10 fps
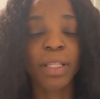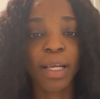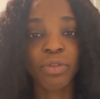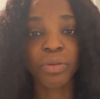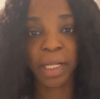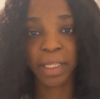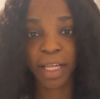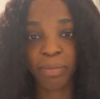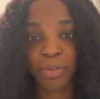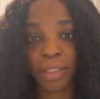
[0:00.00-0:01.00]
to
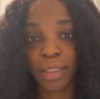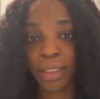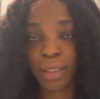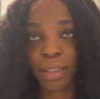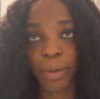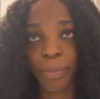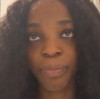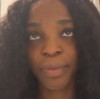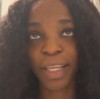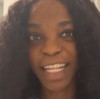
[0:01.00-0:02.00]
adapt to the system.
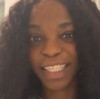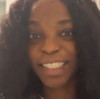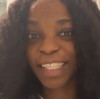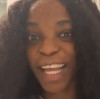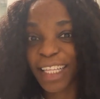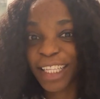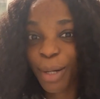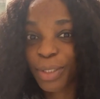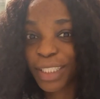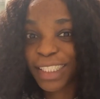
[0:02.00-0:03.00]
I didn't stay
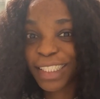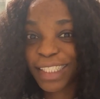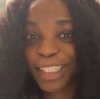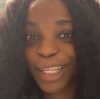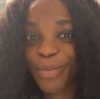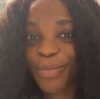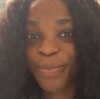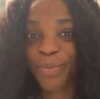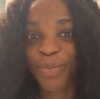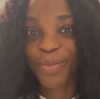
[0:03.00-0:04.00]
adapt to the system
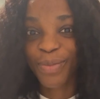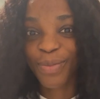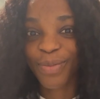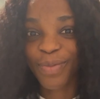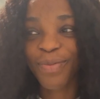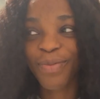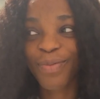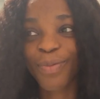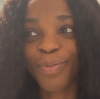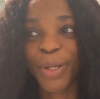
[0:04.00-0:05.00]

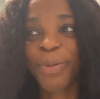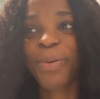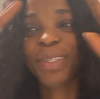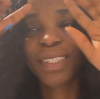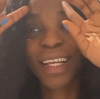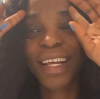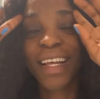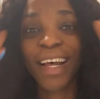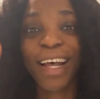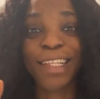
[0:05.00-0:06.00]
because
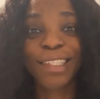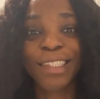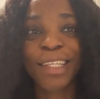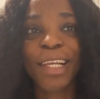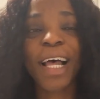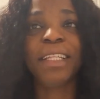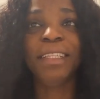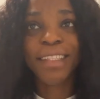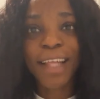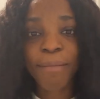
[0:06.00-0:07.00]
I just
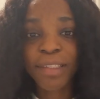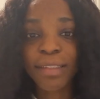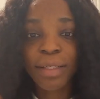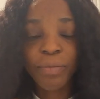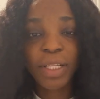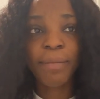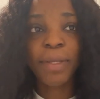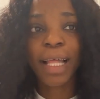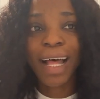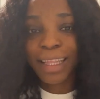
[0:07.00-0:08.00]
adapt. When I
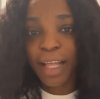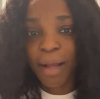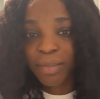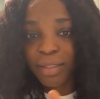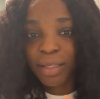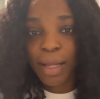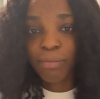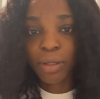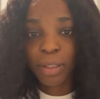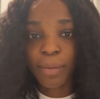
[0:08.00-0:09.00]
mean adapt, I'm
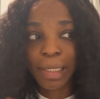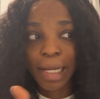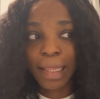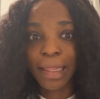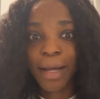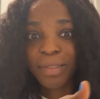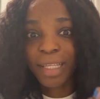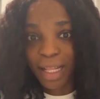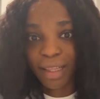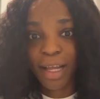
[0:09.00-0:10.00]
talking about adapt
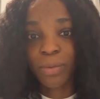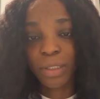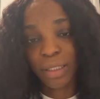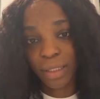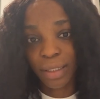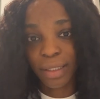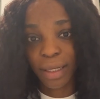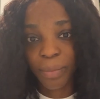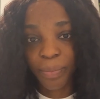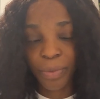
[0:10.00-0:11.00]
to the
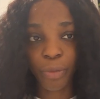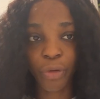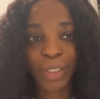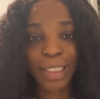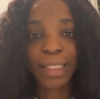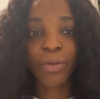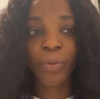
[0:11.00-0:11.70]
system because it's